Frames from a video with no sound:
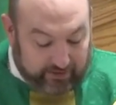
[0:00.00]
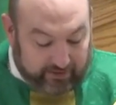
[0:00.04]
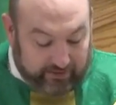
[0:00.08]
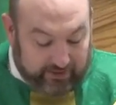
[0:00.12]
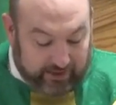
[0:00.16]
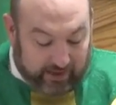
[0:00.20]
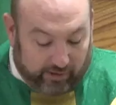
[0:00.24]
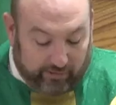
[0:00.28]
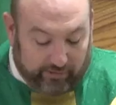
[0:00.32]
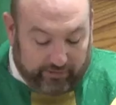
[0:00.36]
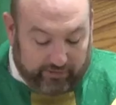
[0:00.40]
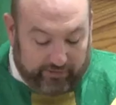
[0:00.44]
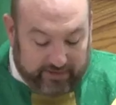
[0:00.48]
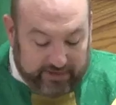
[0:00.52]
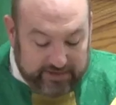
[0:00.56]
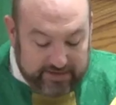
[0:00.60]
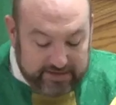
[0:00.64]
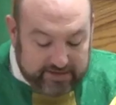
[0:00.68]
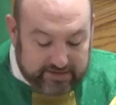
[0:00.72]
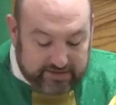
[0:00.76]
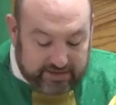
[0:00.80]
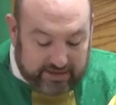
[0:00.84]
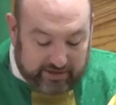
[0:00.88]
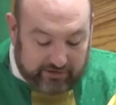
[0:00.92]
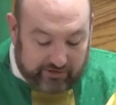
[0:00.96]
Now when
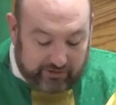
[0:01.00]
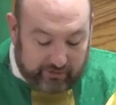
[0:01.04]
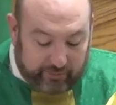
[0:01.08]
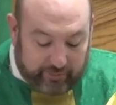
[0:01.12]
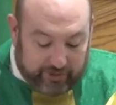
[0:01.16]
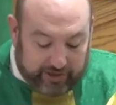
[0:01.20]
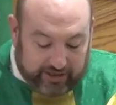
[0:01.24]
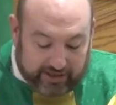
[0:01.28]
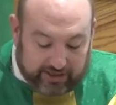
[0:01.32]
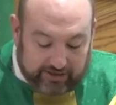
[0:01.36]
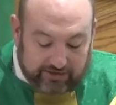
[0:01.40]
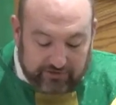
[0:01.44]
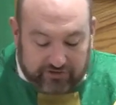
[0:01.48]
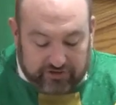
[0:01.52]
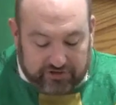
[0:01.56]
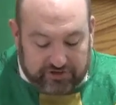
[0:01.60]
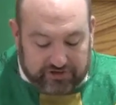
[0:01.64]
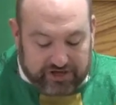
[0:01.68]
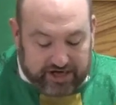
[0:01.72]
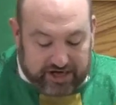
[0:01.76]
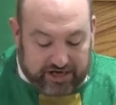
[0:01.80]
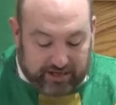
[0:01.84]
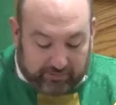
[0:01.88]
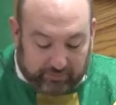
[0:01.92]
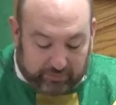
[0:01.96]
these things begin to
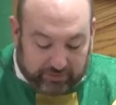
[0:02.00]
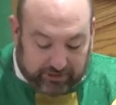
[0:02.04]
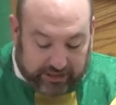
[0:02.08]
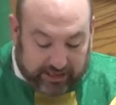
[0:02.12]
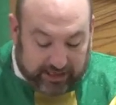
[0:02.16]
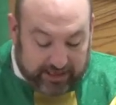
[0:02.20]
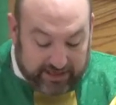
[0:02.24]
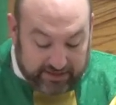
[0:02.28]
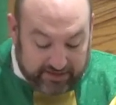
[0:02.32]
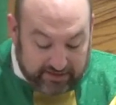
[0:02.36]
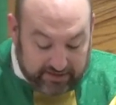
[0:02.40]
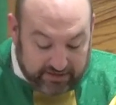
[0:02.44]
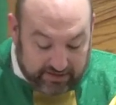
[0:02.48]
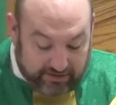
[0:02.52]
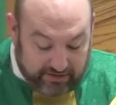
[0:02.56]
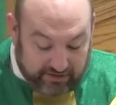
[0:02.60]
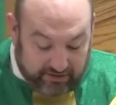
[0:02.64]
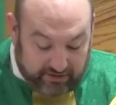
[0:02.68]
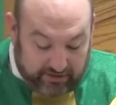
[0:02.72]
take place,